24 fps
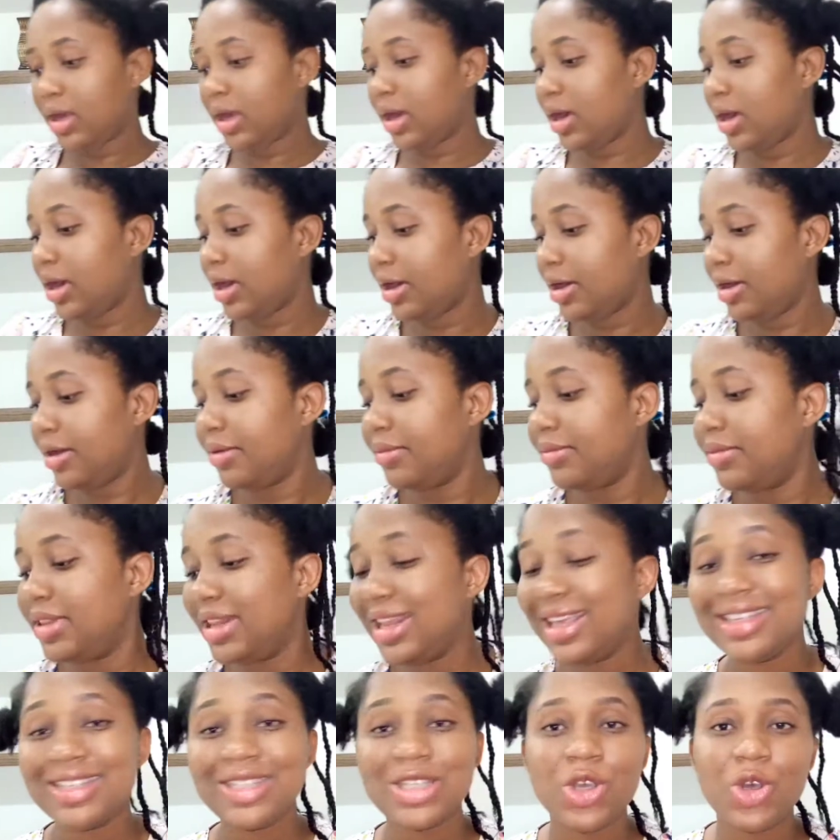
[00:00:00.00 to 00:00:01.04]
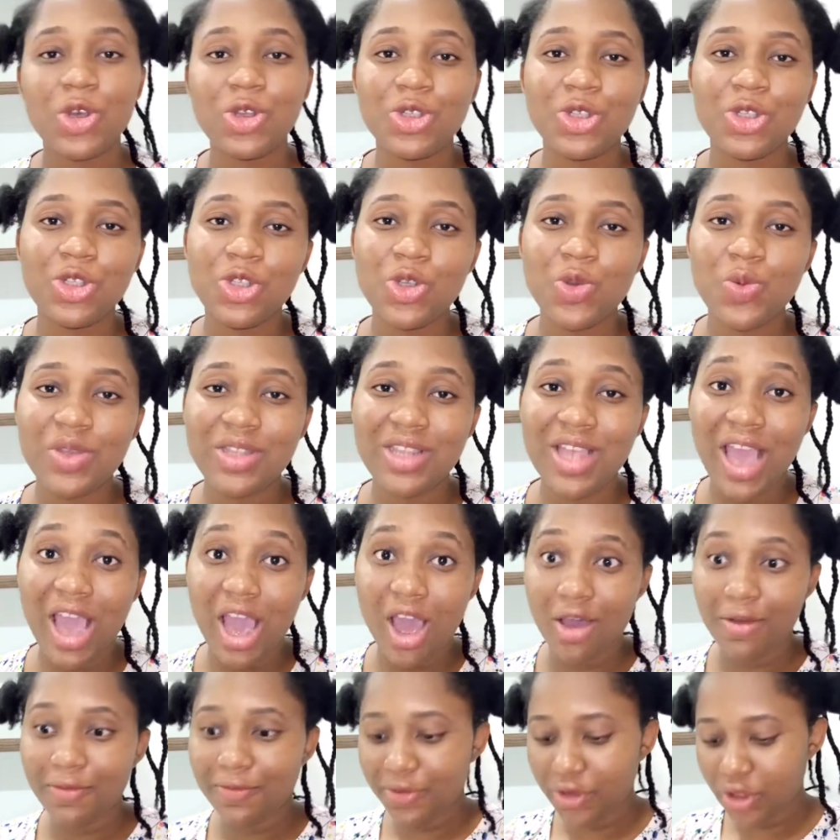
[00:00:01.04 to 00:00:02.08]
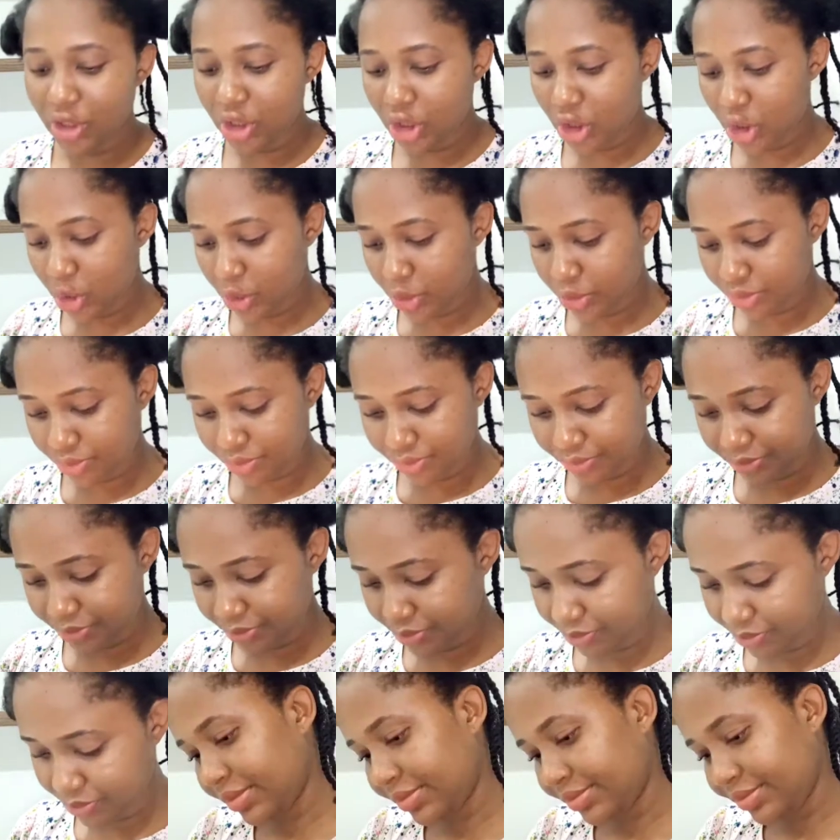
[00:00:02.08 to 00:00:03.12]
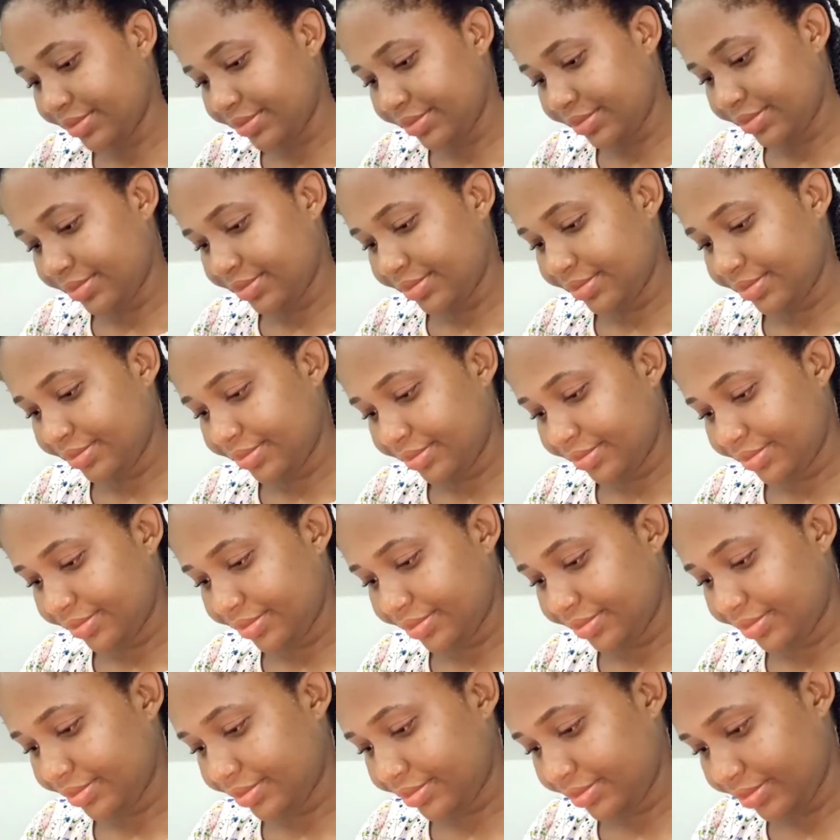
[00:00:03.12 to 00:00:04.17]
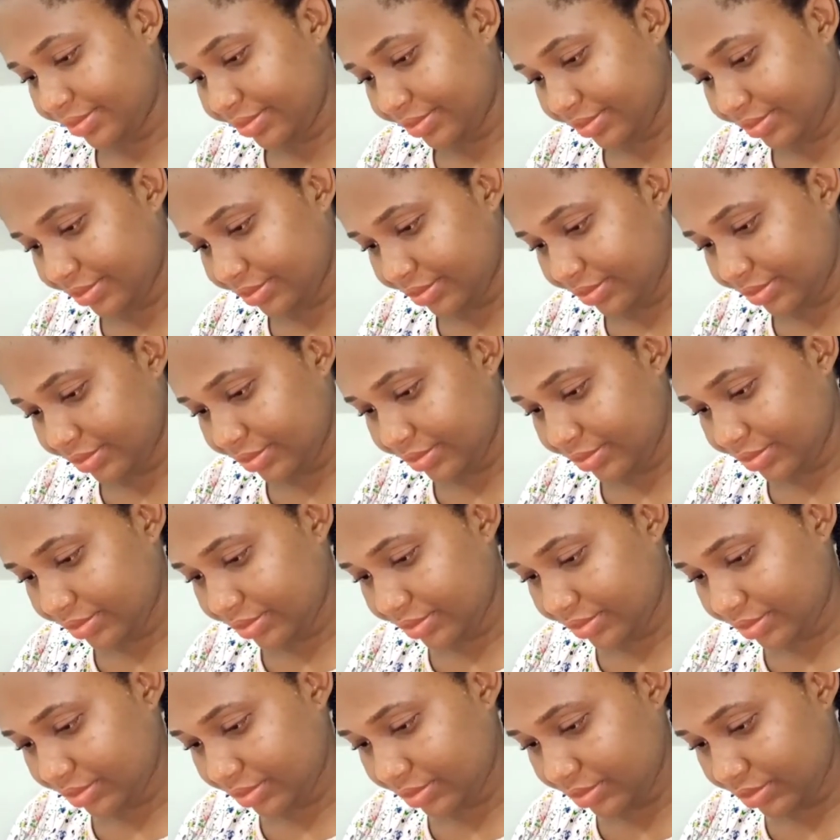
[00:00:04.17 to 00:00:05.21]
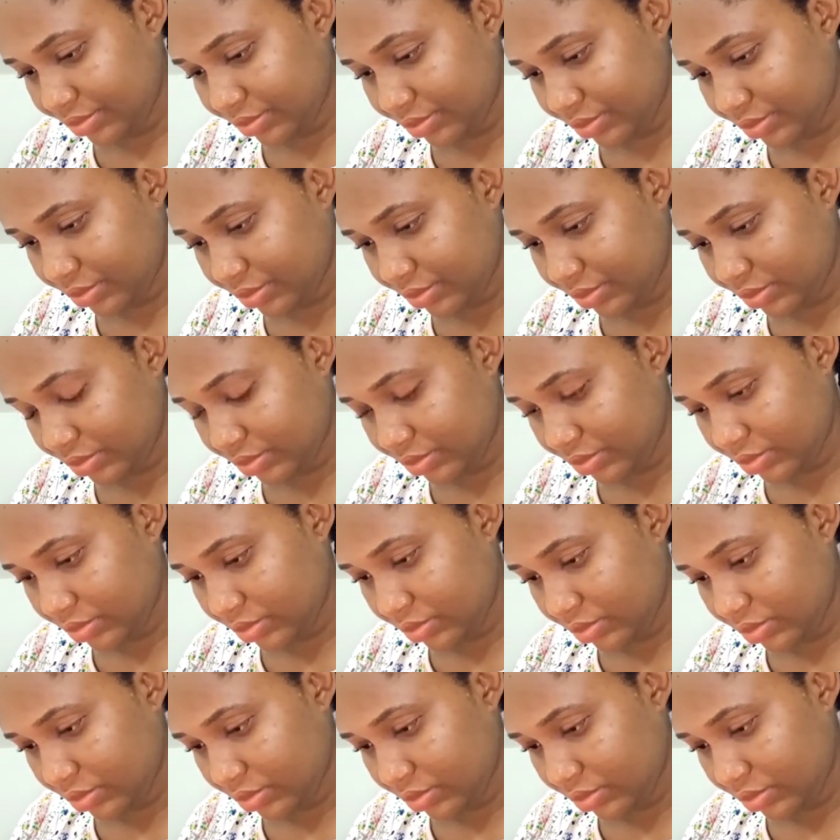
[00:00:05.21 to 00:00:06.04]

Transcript: um, let's continue with our video. Guys, this is why I absolutely love three